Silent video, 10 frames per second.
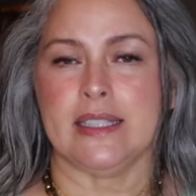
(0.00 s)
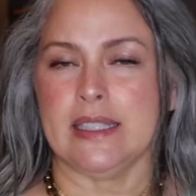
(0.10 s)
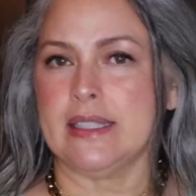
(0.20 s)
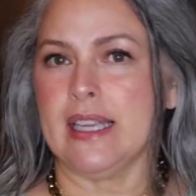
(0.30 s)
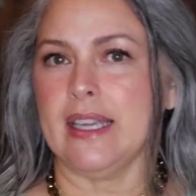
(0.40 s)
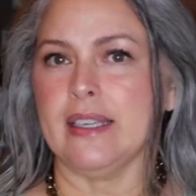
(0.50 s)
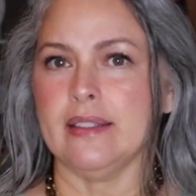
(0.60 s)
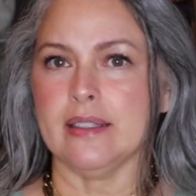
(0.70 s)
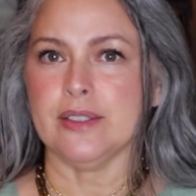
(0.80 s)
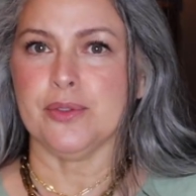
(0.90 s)
did
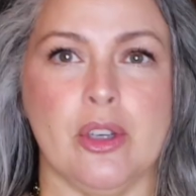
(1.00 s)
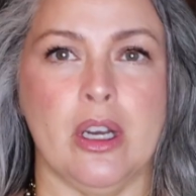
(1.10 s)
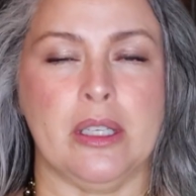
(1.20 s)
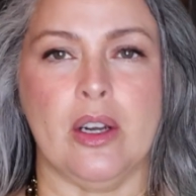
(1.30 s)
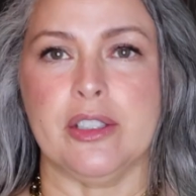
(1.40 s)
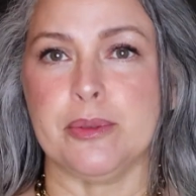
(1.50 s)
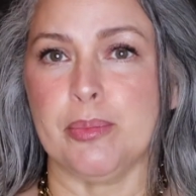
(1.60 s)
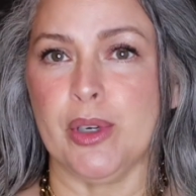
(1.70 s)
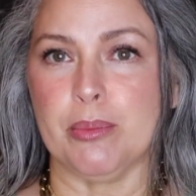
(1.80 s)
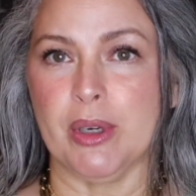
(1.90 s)
take this on our
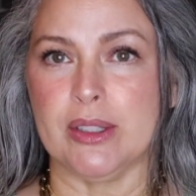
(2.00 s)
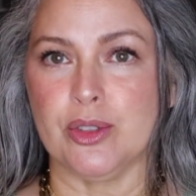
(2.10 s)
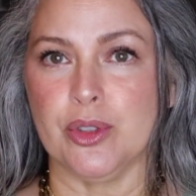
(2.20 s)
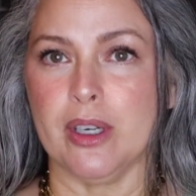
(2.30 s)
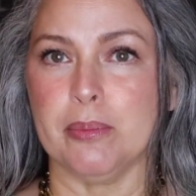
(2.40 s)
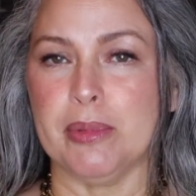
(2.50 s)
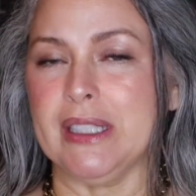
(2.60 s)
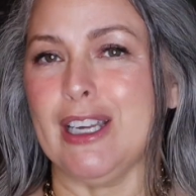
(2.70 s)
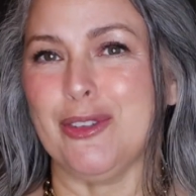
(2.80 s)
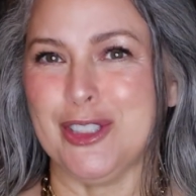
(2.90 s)
spring break trip
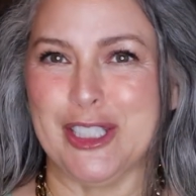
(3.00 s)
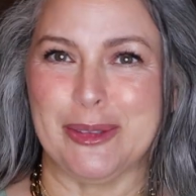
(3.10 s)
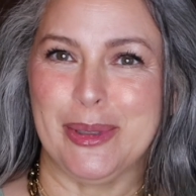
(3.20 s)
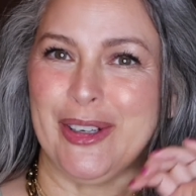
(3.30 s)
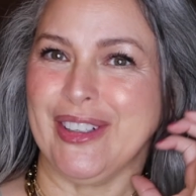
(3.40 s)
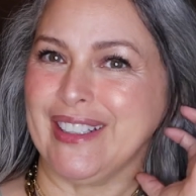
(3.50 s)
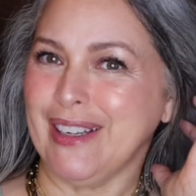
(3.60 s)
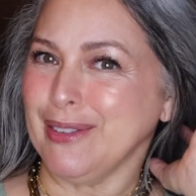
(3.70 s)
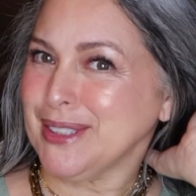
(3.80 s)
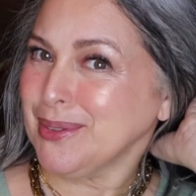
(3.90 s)
and I did wear it
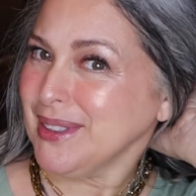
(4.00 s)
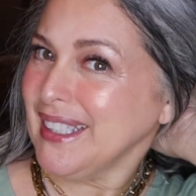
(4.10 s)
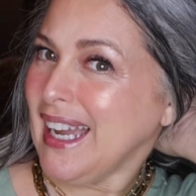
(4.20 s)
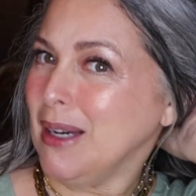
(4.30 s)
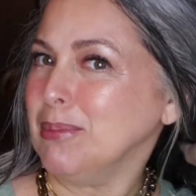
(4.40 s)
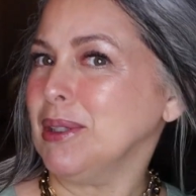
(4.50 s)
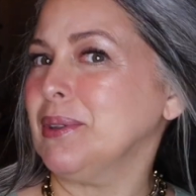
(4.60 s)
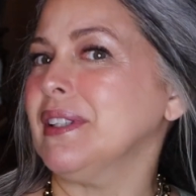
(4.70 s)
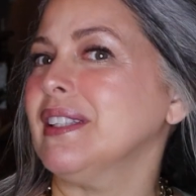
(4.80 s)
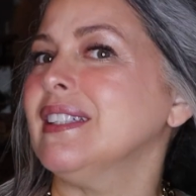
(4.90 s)
and I was really happy
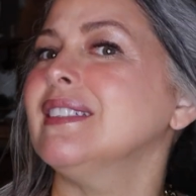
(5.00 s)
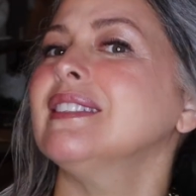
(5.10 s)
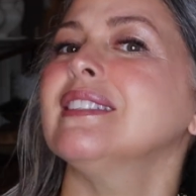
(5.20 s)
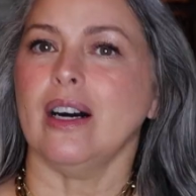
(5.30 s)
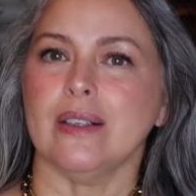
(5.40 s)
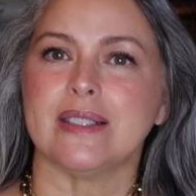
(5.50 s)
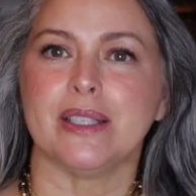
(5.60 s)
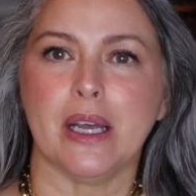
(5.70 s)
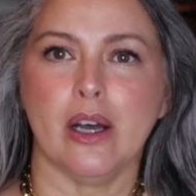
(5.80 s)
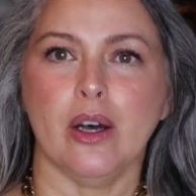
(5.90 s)
with it.
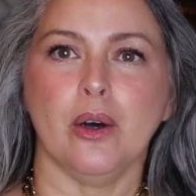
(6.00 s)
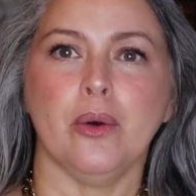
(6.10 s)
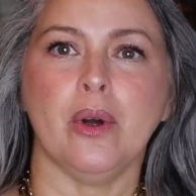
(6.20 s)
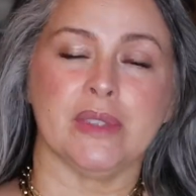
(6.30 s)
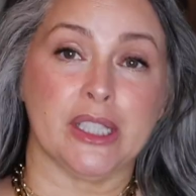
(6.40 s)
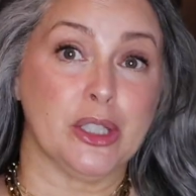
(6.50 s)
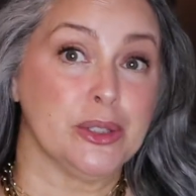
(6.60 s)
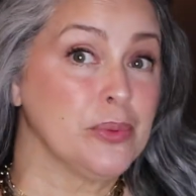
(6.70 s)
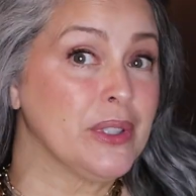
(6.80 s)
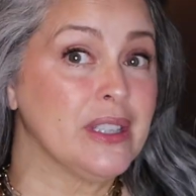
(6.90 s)
Also, it
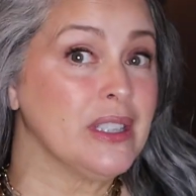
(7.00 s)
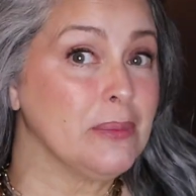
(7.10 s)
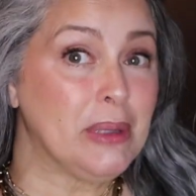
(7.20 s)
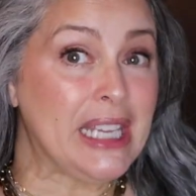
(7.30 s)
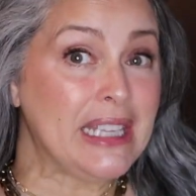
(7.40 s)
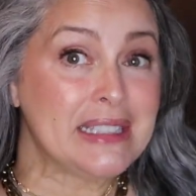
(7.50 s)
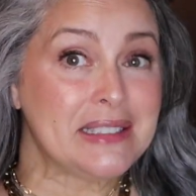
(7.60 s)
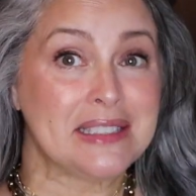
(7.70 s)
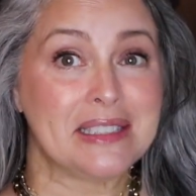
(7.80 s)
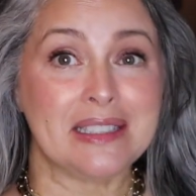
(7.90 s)
goes with the
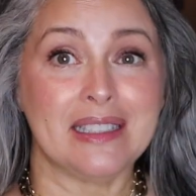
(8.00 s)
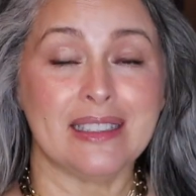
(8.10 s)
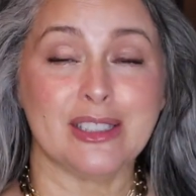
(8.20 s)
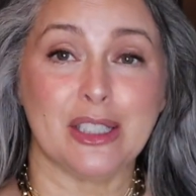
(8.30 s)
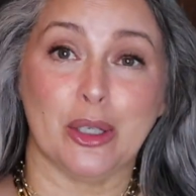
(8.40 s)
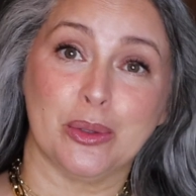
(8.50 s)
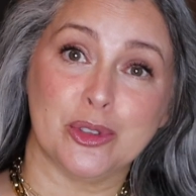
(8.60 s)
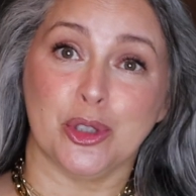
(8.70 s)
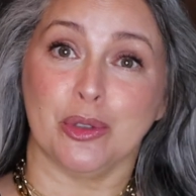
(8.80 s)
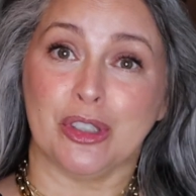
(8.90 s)
pants. So
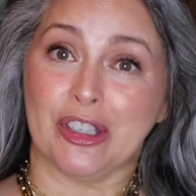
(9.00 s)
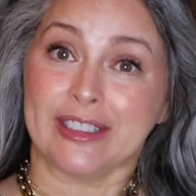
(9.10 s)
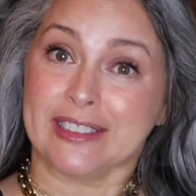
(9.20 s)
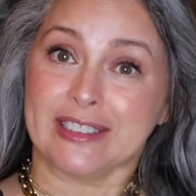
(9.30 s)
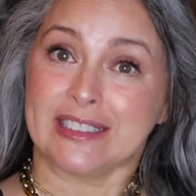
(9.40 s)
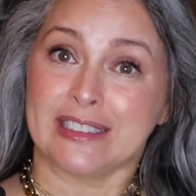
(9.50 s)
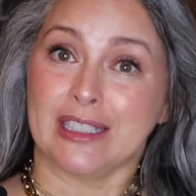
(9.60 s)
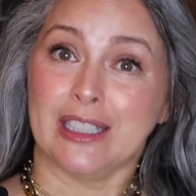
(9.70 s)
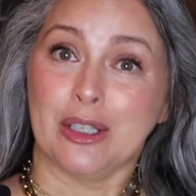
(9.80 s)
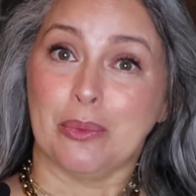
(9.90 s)
2
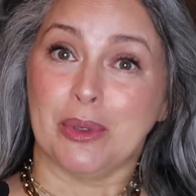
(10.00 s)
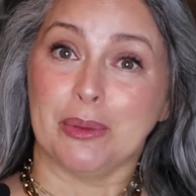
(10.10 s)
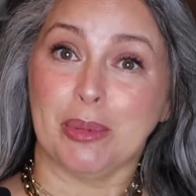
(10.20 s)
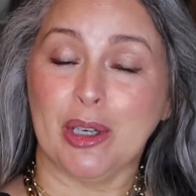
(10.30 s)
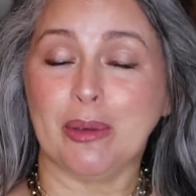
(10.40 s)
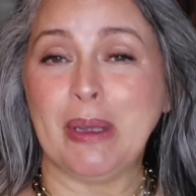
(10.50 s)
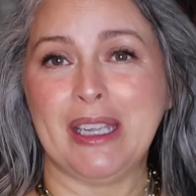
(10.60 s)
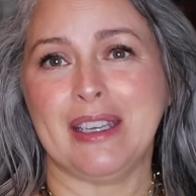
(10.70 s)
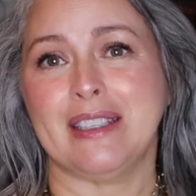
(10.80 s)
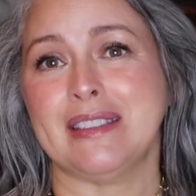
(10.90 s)
looks, 1 pair of
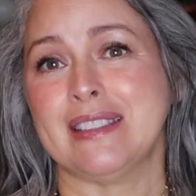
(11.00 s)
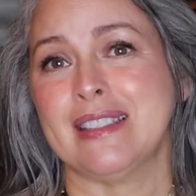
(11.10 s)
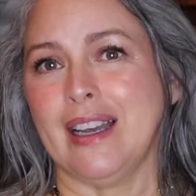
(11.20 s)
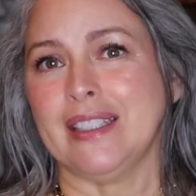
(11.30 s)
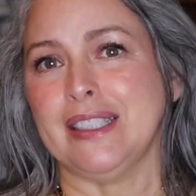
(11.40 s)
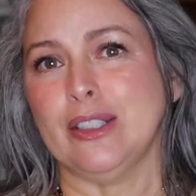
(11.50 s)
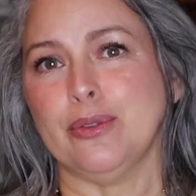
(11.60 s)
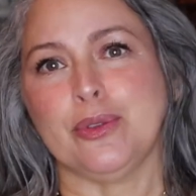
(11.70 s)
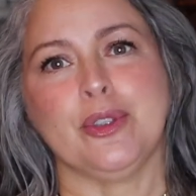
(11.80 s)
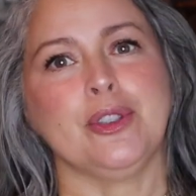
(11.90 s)
pants,
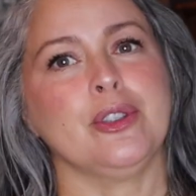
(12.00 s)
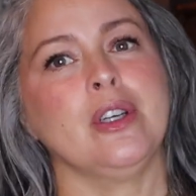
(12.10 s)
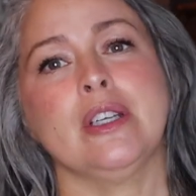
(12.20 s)
ideal for